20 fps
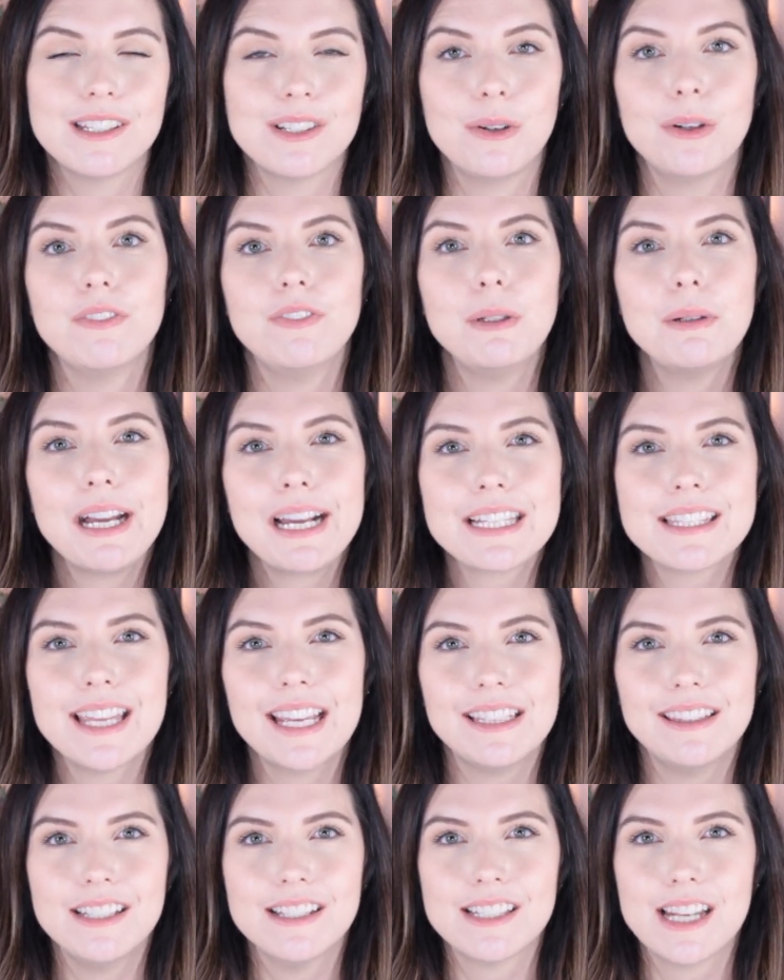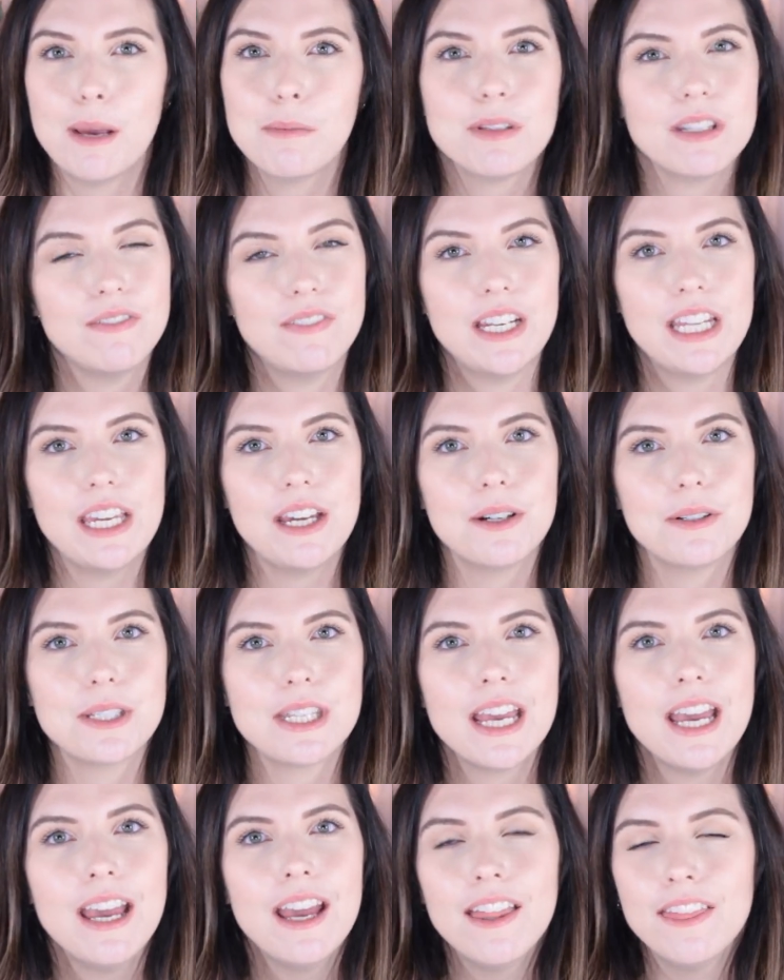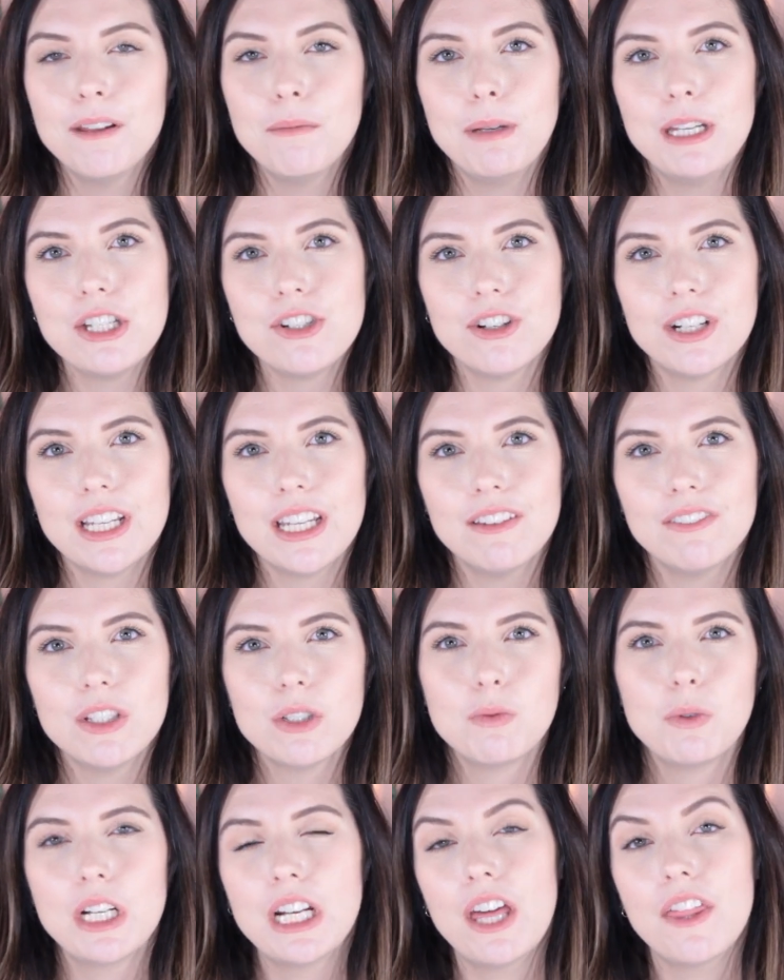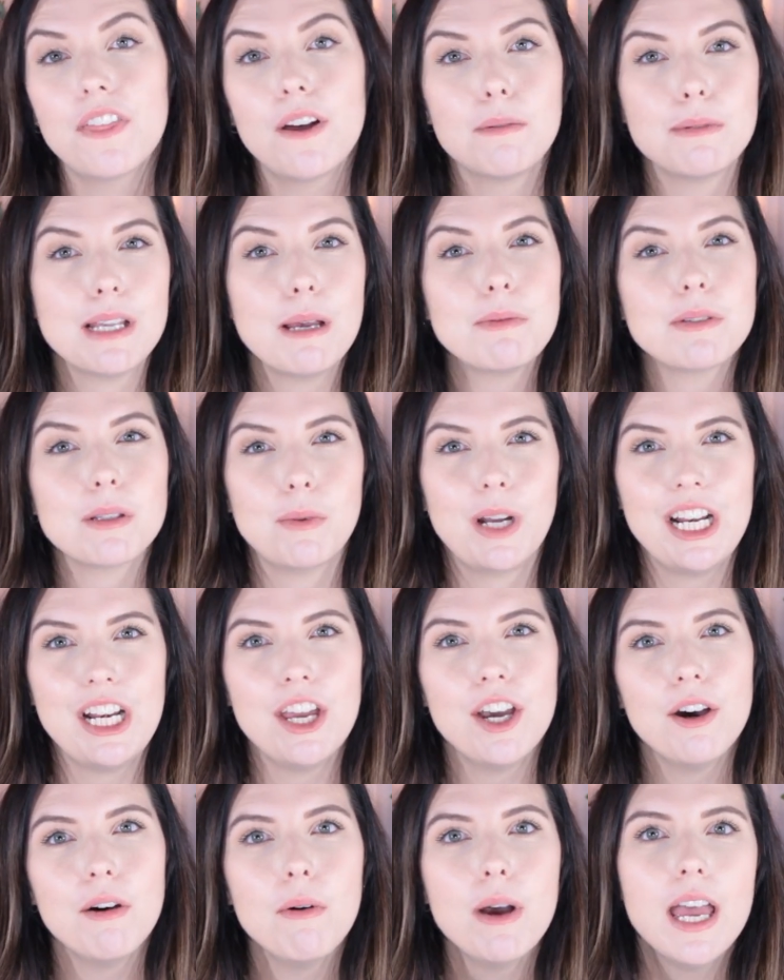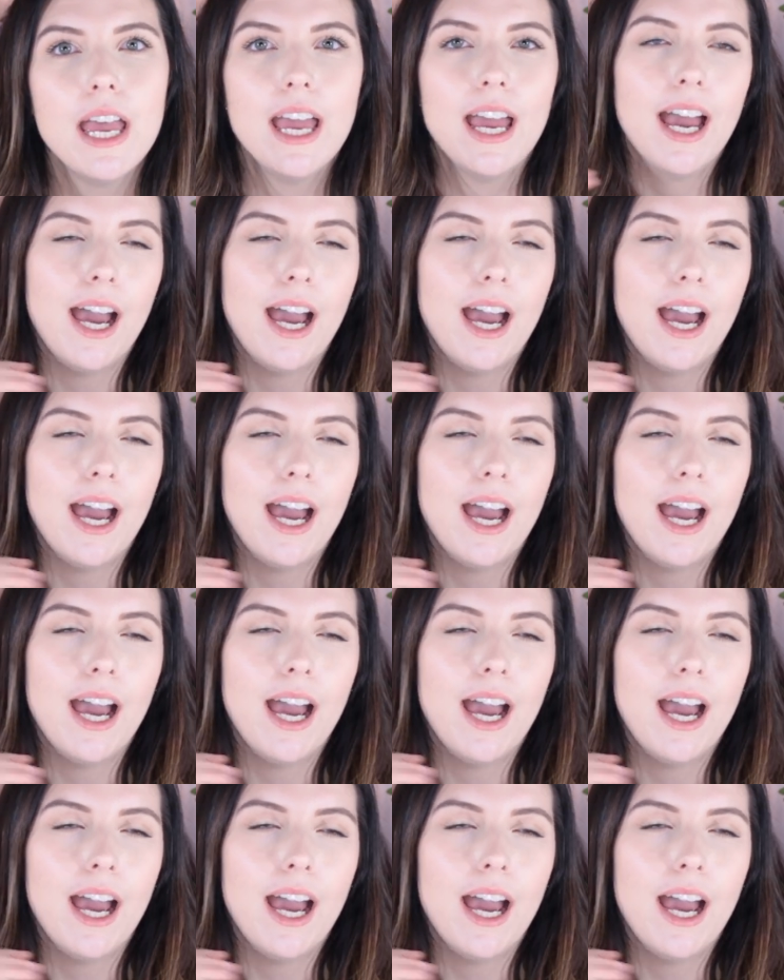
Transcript: So if you guys like these types of videos, then be sure to give this one a thumbs up so I know.